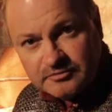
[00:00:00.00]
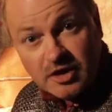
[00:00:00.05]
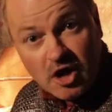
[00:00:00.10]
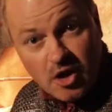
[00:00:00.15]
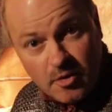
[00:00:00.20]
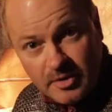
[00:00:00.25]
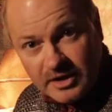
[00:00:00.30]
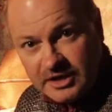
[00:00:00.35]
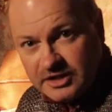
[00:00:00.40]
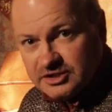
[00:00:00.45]

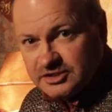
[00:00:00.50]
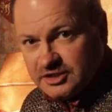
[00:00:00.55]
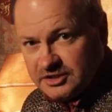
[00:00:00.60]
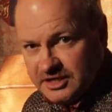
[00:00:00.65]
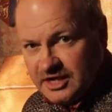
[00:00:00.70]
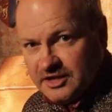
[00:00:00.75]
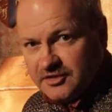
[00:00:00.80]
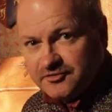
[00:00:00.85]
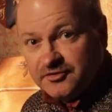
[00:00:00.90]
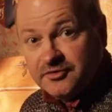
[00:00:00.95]
Nobody shall
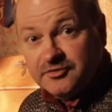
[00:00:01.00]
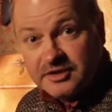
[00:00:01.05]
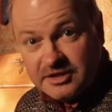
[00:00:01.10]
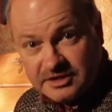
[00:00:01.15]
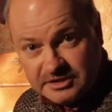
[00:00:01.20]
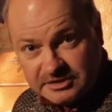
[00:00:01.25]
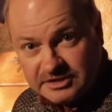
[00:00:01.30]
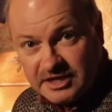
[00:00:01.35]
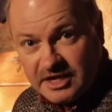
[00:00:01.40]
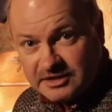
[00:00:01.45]
get through
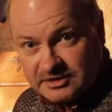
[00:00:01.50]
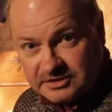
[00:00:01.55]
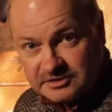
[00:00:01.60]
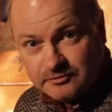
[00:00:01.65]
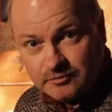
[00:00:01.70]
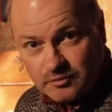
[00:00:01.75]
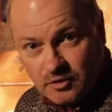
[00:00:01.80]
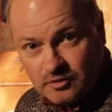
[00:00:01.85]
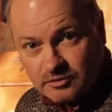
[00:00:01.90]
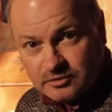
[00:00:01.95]
these gates
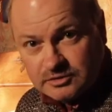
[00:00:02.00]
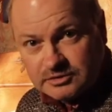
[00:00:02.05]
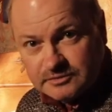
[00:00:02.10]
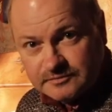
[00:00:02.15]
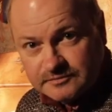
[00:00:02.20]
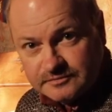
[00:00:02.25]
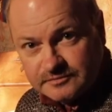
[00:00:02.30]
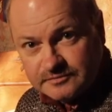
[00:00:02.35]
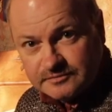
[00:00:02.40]
and walls.